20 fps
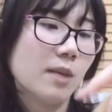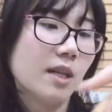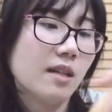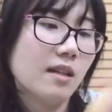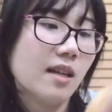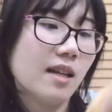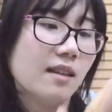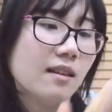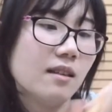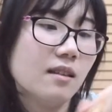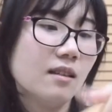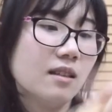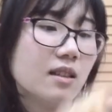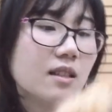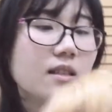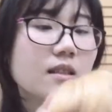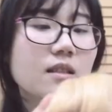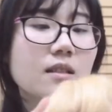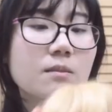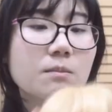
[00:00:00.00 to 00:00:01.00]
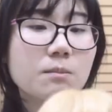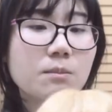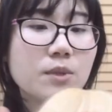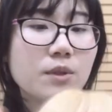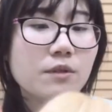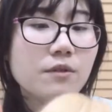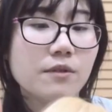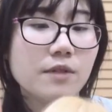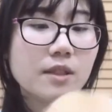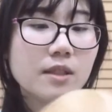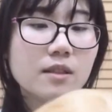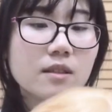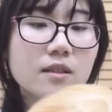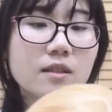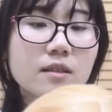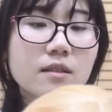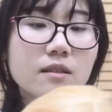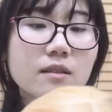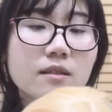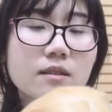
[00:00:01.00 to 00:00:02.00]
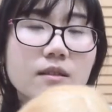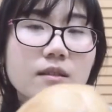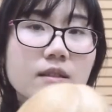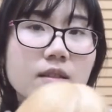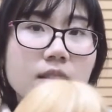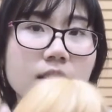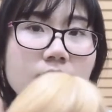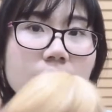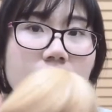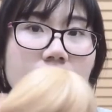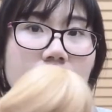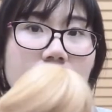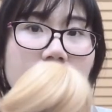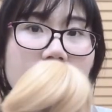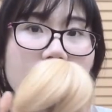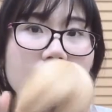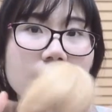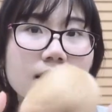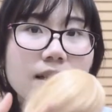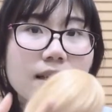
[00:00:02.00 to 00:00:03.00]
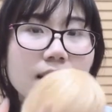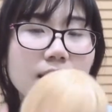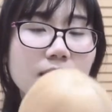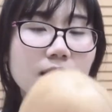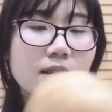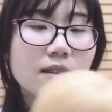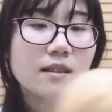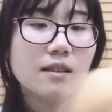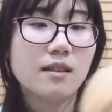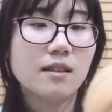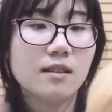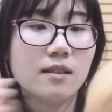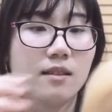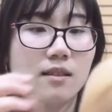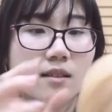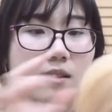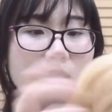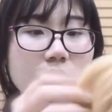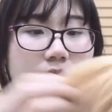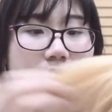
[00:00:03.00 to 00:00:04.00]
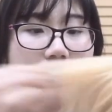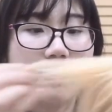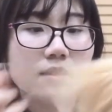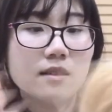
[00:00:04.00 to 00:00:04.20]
but I think this is perfect. And